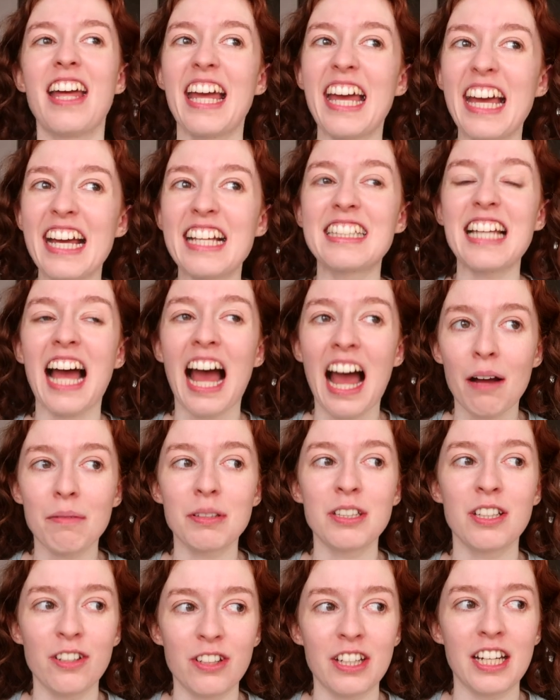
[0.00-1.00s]
It's
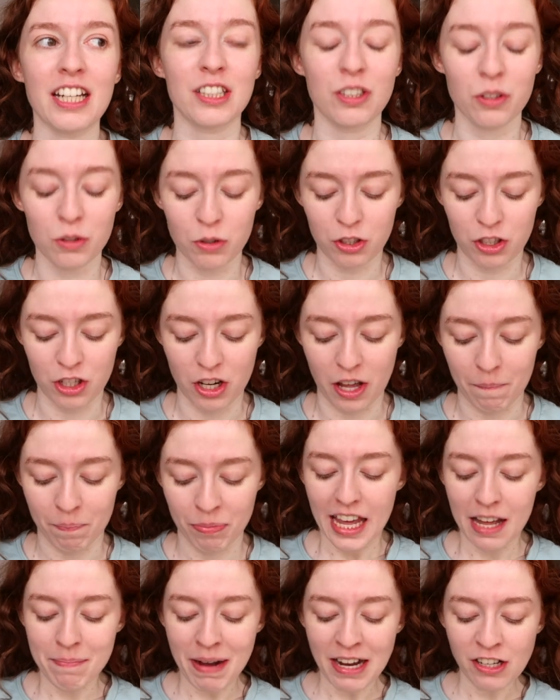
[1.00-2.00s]
absolutely extortionate.
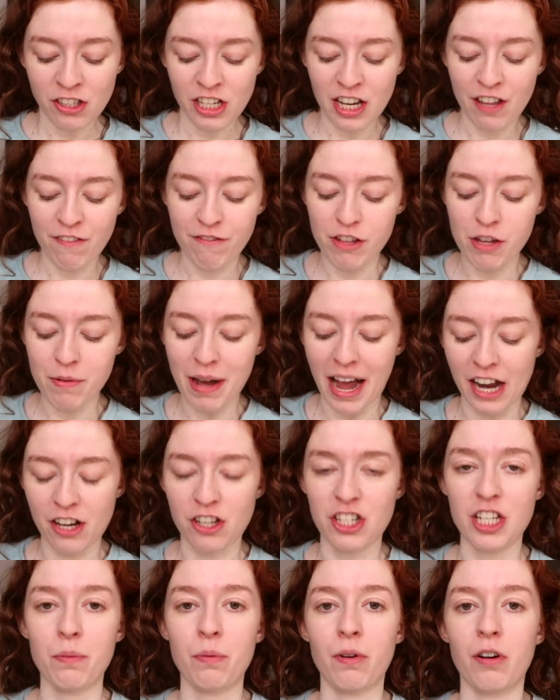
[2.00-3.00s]
Imagine if you
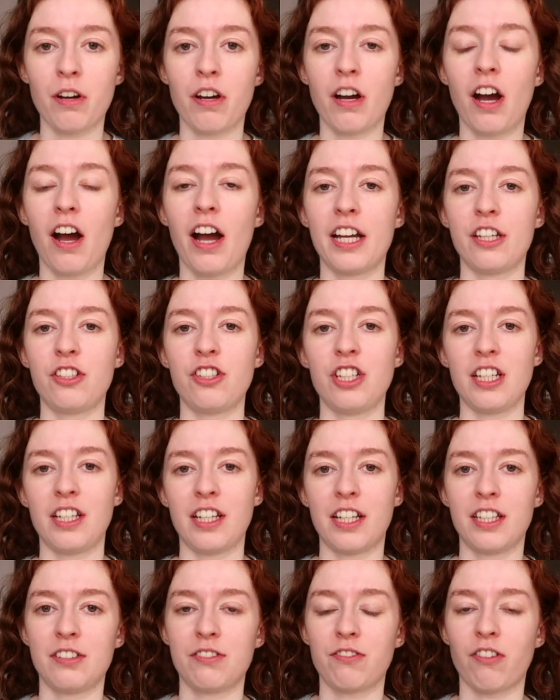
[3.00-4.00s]
actually were a
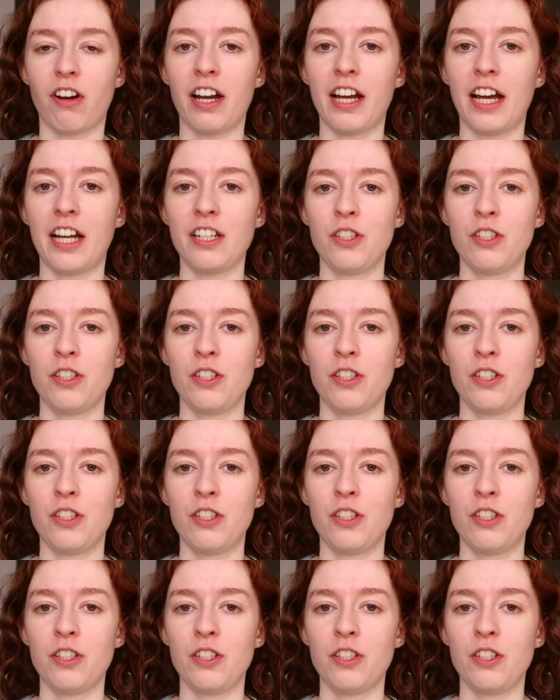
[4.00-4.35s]
hygienist, right?